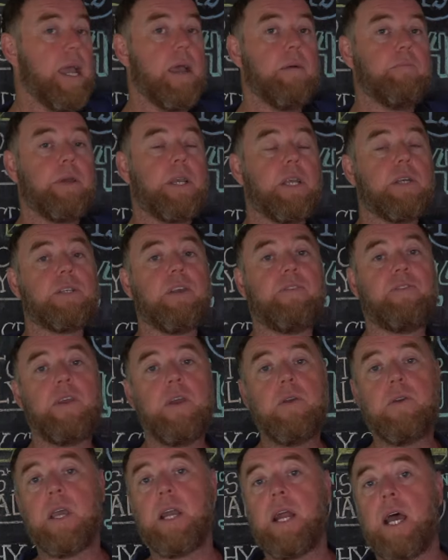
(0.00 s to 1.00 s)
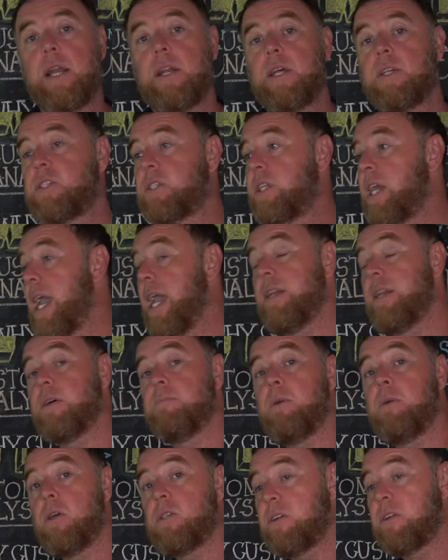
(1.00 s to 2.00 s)
Because if you can understand the
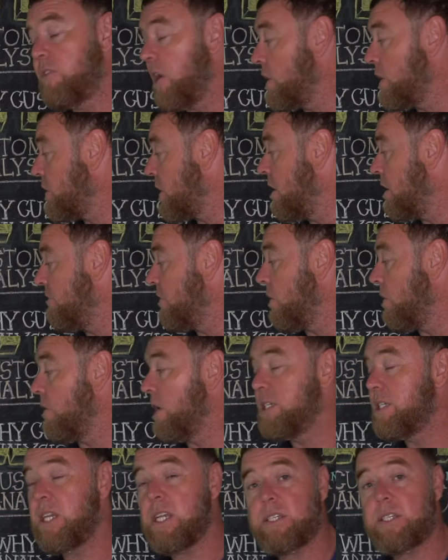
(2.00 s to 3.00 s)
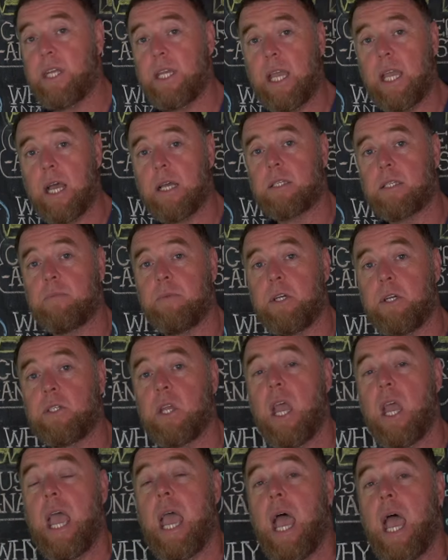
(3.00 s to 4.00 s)
motivation of your existing customers
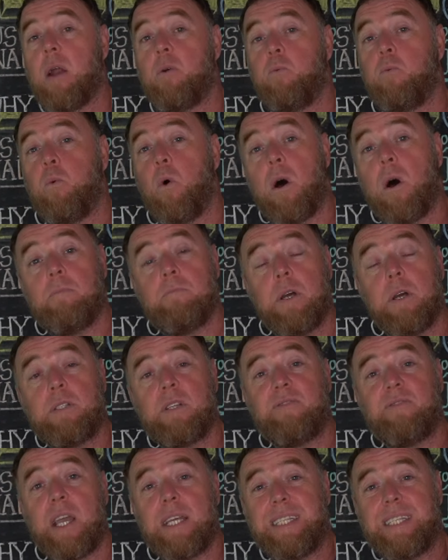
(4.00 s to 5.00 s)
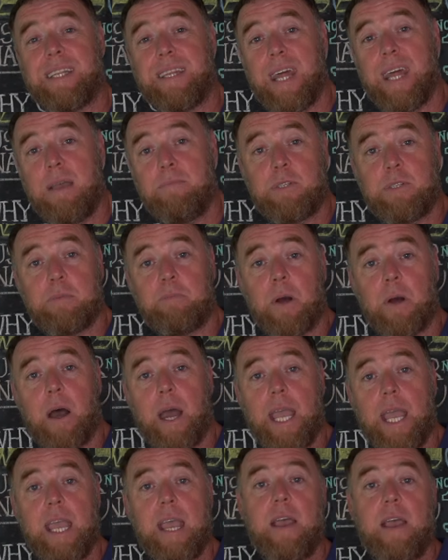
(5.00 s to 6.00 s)
and what motivated them to
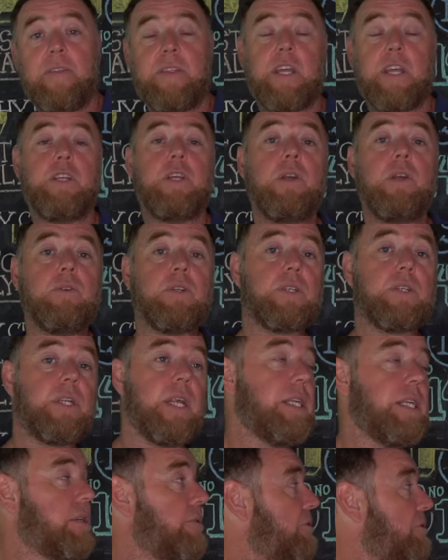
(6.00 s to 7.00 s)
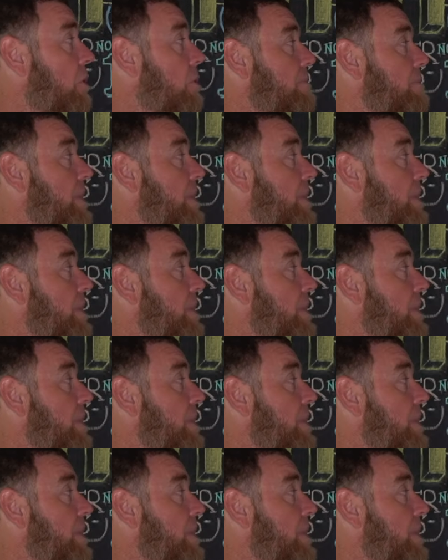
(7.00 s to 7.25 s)
buy, then you just need to form